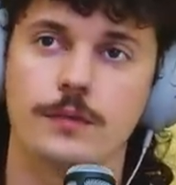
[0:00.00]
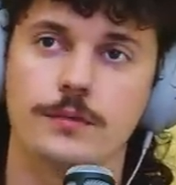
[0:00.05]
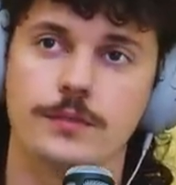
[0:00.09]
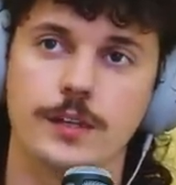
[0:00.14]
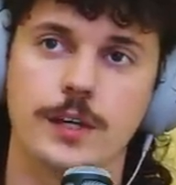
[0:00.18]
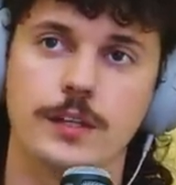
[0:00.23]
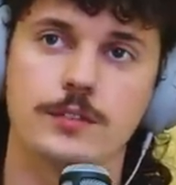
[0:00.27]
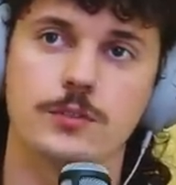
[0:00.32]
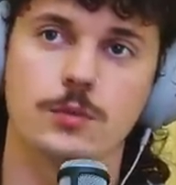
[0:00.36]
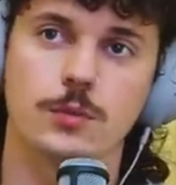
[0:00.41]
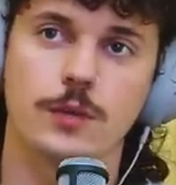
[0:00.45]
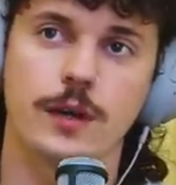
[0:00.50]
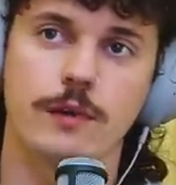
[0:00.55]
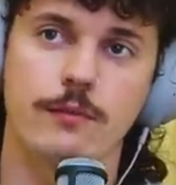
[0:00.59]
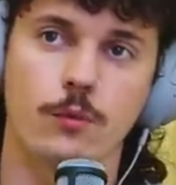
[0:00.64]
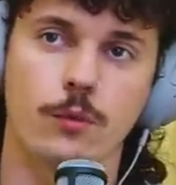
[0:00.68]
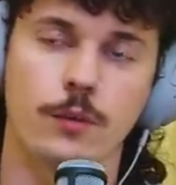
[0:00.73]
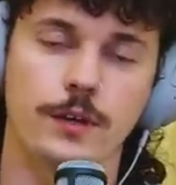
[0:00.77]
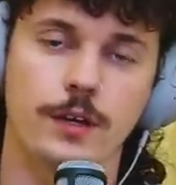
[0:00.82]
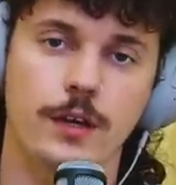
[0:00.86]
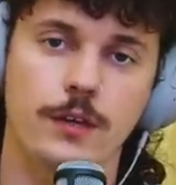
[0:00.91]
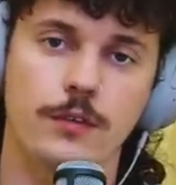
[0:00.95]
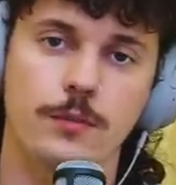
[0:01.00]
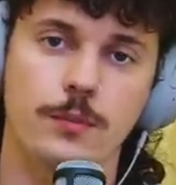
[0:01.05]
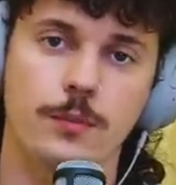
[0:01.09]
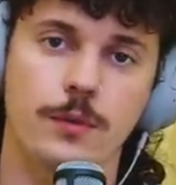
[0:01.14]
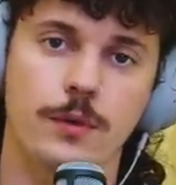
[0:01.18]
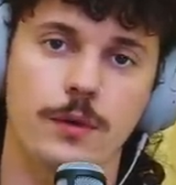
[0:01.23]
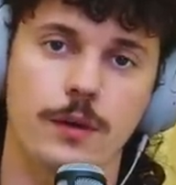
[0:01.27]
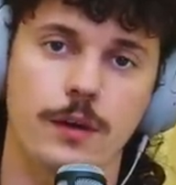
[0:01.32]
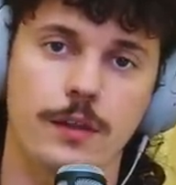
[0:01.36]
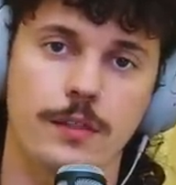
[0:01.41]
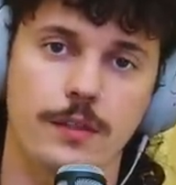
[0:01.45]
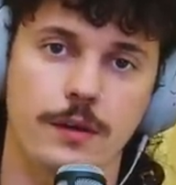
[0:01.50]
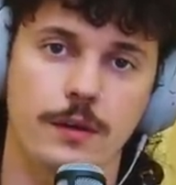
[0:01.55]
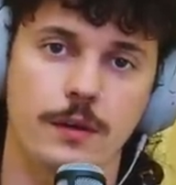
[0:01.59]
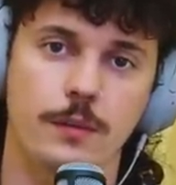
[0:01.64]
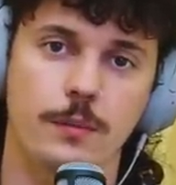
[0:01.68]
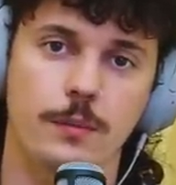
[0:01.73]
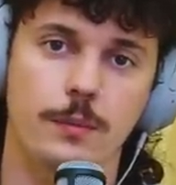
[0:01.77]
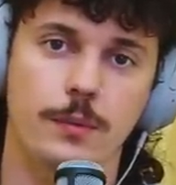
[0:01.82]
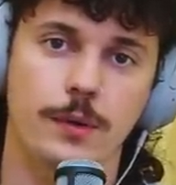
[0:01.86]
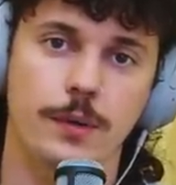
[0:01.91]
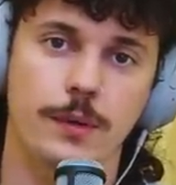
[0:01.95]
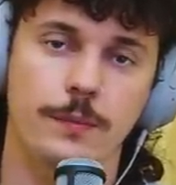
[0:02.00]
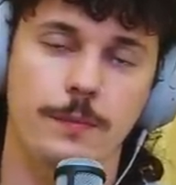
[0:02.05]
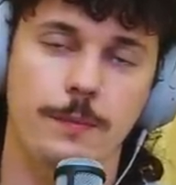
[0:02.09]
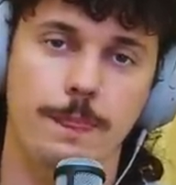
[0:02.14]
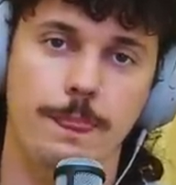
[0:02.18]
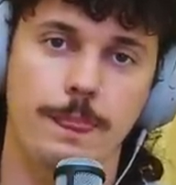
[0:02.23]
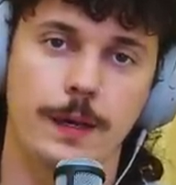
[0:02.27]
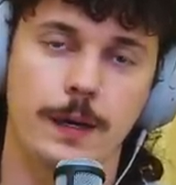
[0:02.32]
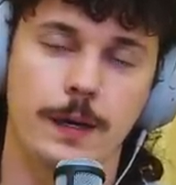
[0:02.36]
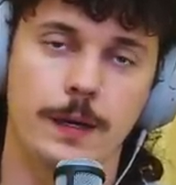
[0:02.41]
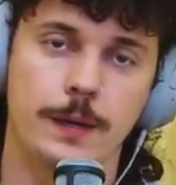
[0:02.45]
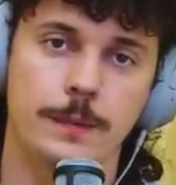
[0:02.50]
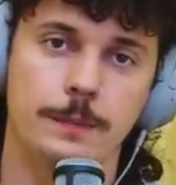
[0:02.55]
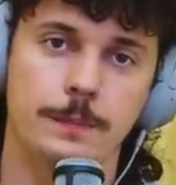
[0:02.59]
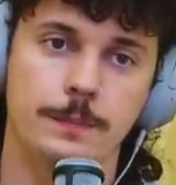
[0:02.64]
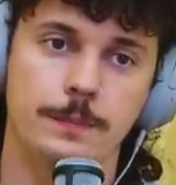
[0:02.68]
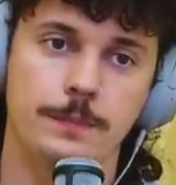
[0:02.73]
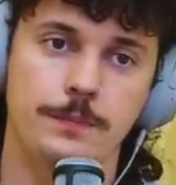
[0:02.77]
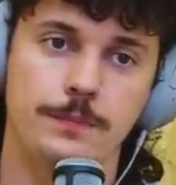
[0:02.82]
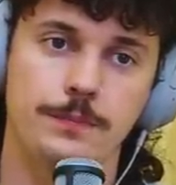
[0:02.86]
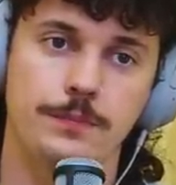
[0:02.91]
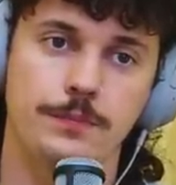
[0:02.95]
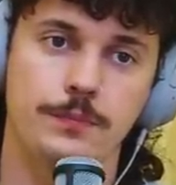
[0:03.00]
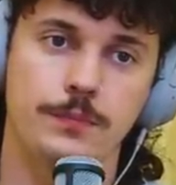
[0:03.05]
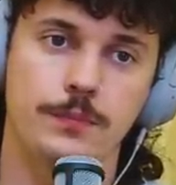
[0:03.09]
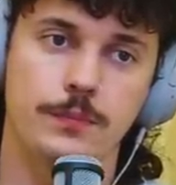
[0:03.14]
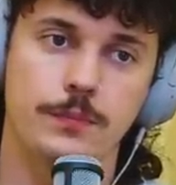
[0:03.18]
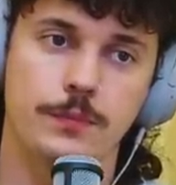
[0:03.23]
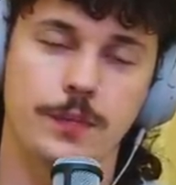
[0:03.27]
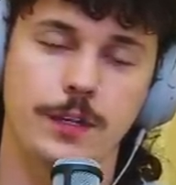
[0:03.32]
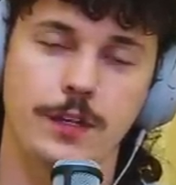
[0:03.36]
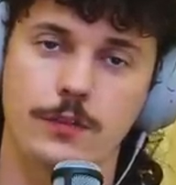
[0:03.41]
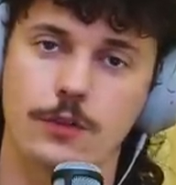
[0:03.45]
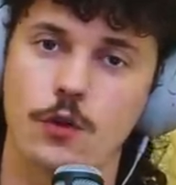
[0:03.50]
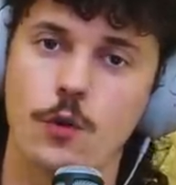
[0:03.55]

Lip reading: That's what everyone does, I think. But you get